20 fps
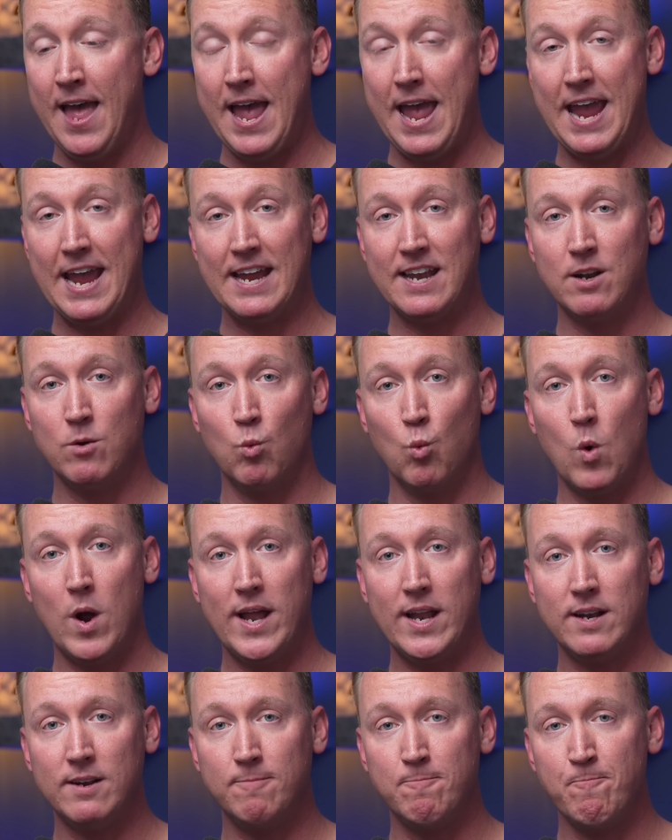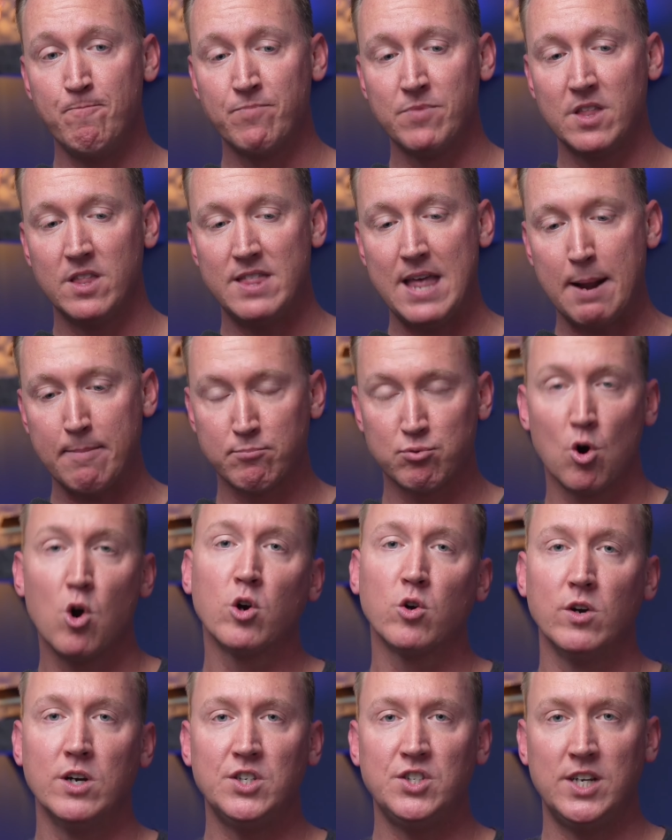And when that
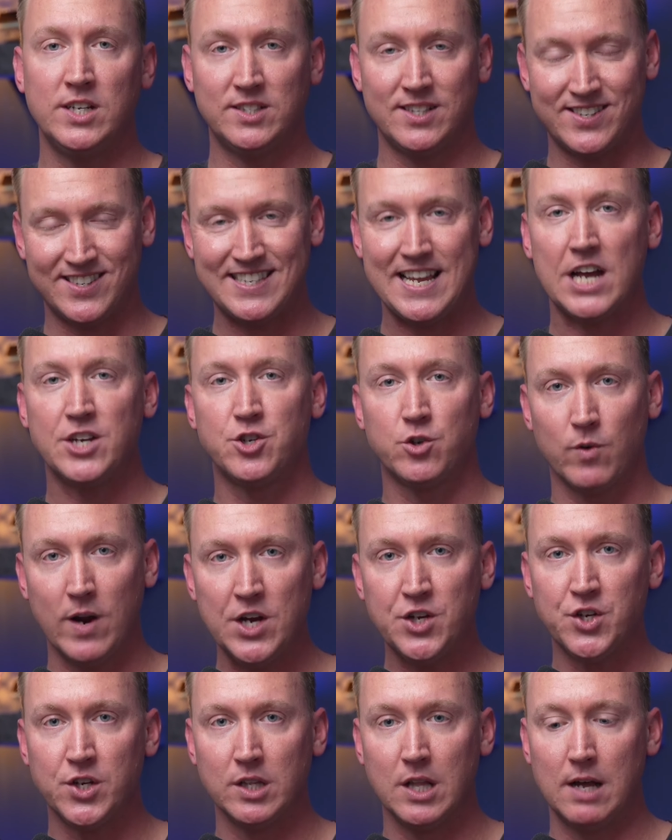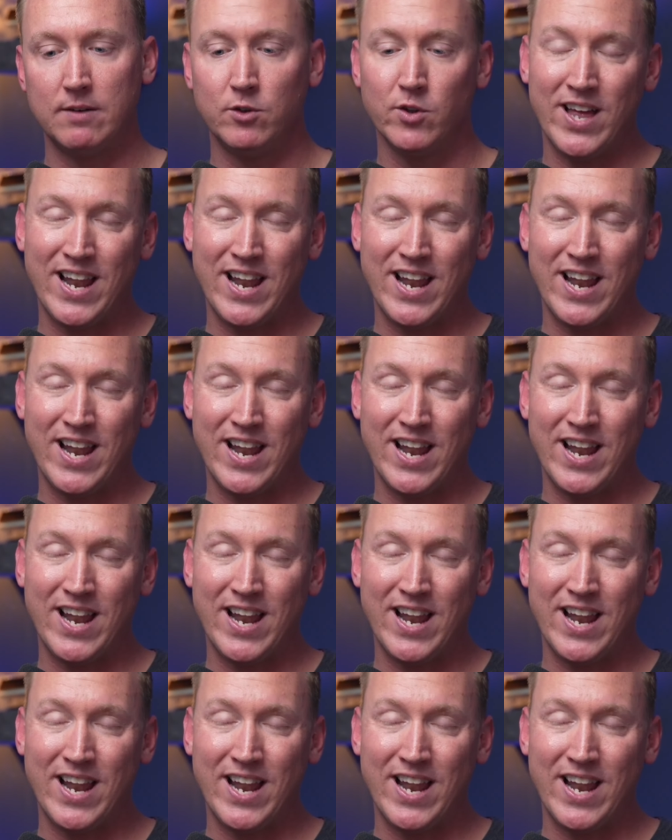brokerage hits a saturation level,